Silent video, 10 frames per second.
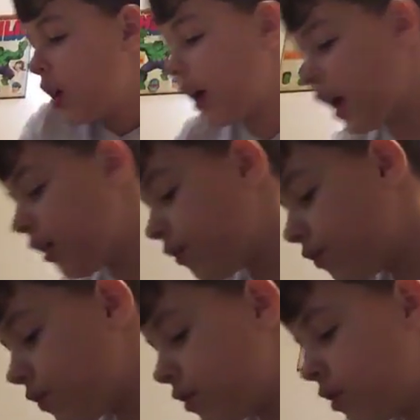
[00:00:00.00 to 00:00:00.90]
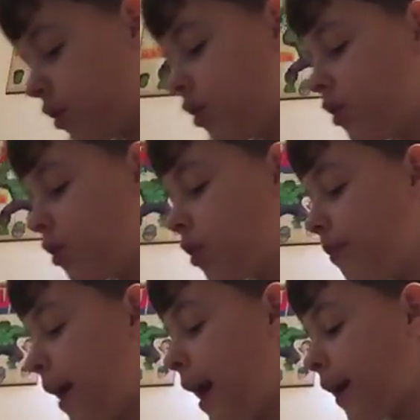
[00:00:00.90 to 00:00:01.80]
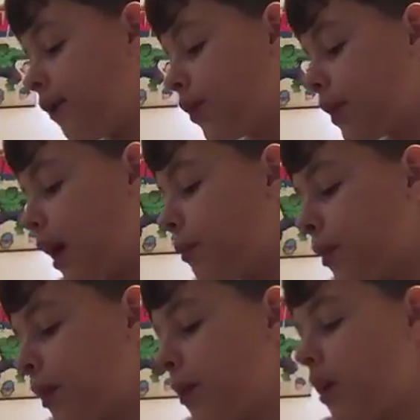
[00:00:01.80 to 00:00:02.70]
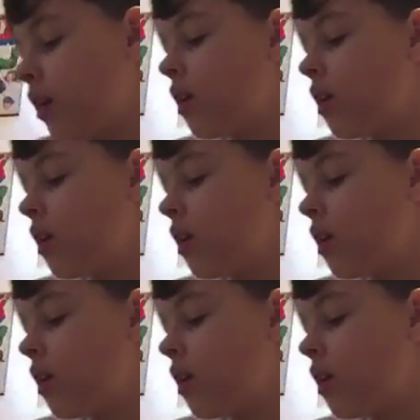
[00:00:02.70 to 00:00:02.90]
I have the bag of what I put them in.